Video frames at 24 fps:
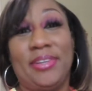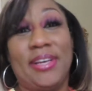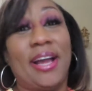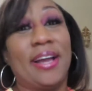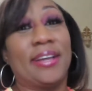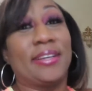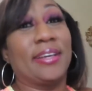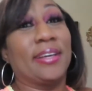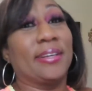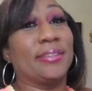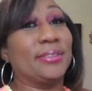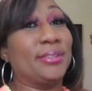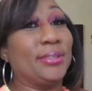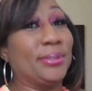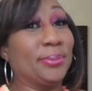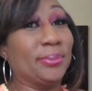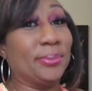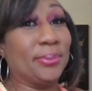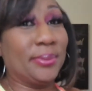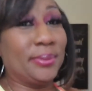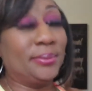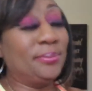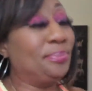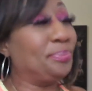How y'all
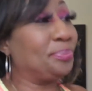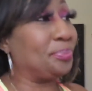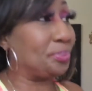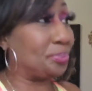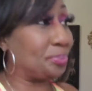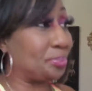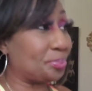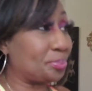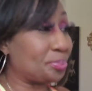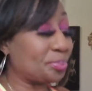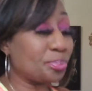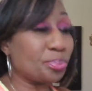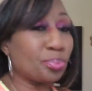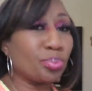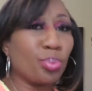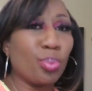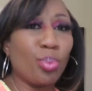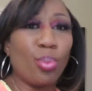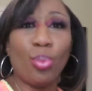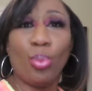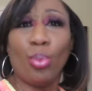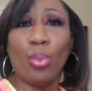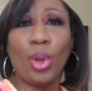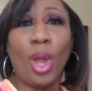doing?
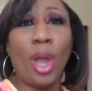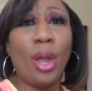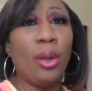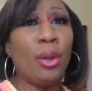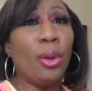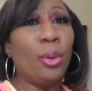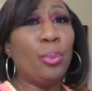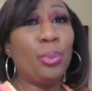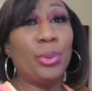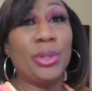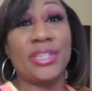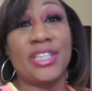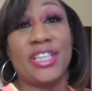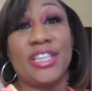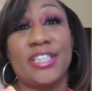With